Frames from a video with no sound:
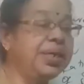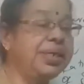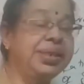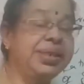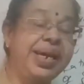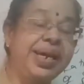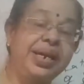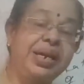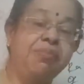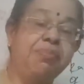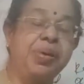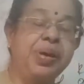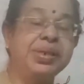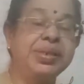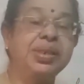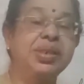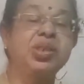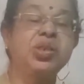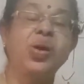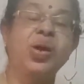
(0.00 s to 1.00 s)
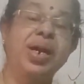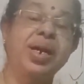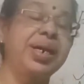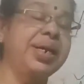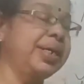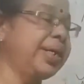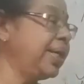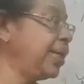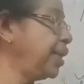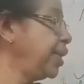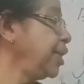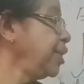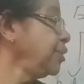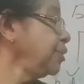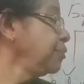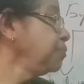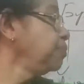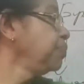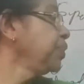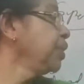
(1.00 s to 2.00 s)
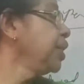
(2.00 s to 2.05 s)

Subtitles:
that is enterprises or undertaking,